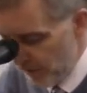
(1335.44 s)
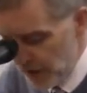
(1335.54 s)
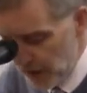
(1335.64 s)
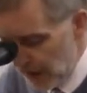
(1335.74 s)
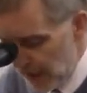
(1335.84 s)

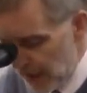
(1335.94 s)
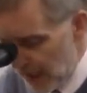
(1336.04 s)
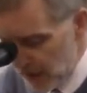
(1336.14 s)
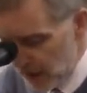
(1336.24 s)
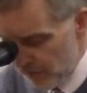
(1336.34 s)
Physically
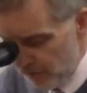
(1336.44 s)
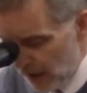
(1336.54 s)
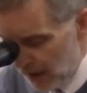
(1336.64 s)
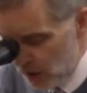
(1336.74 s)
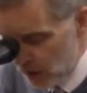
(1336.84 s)
dead and
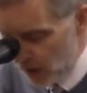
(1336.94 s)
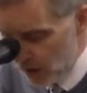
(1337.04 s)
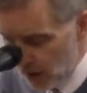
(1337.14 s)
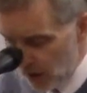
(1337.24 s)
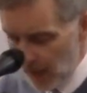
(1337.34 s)
divinely
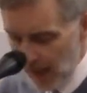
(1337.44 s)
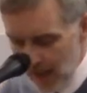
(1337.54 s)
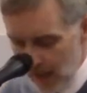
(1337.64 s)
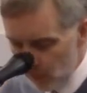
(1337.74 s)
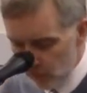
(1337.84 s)
judged,
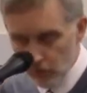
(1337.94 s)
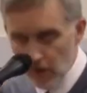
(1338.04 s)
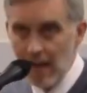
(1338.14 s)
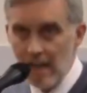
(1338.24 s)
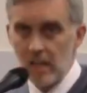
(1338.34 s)
he is
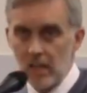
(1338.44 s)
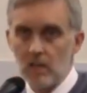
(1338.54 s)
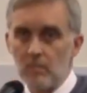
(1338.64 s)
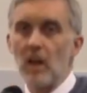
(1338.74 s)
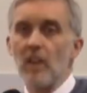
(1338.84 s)

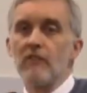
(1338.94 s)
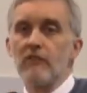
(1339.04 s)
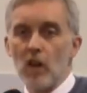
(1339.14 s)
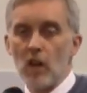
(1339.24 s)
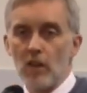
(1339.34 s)
raised by the
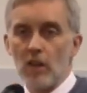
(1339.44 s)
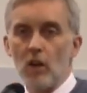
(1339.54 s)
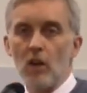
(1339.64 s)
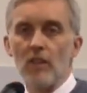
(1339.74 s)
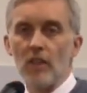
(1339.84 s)

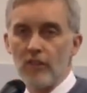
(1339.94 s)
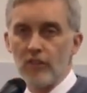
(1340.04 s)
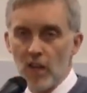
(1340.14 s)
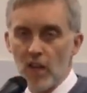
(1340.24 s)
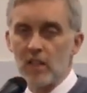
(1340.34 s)
Father on the
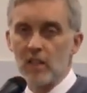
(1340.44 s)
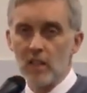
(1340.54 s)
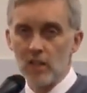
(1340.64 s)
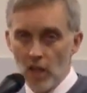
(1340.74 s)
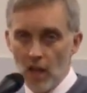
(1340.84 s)

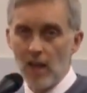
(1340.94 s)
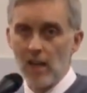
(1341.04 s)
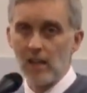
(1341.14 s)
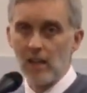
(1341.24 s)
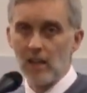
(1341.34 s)
third
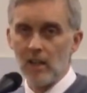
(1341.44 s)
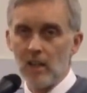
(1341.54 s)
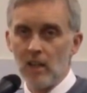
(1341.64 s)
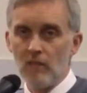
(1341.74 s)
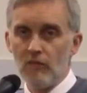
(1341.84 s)
day
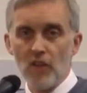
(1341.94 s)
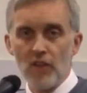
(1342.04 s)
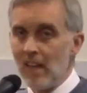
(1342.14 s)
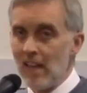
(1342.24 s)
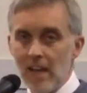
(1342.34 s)

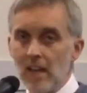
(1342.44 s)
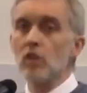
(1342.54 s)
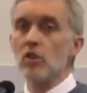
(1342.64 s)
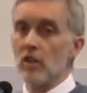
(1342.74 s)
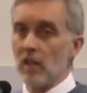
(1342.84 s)
for the
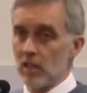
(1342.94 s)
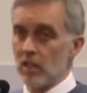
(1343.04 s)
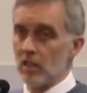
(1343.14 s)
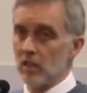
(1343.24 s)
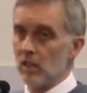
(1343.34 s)

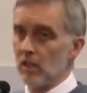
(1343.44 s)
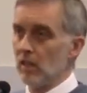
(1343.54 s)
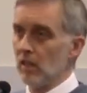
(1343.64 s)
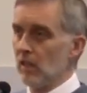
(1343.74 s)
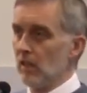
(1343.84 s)
increase
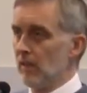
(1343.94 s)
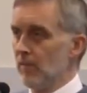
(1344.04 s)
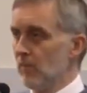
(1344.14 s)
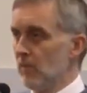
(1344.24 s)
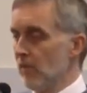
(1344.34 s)

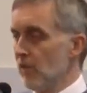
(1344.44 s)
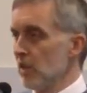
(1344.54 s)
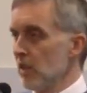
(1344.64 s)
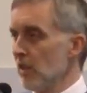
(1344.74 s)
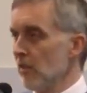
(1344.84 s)
of
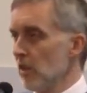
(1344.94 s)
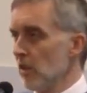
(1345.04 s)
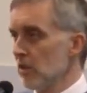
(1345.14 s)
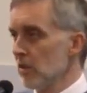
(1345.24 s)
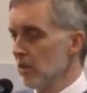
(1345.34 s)
the Son of
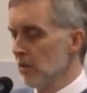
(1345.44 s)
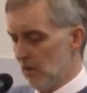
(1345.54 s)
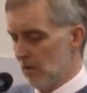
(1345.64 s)
God.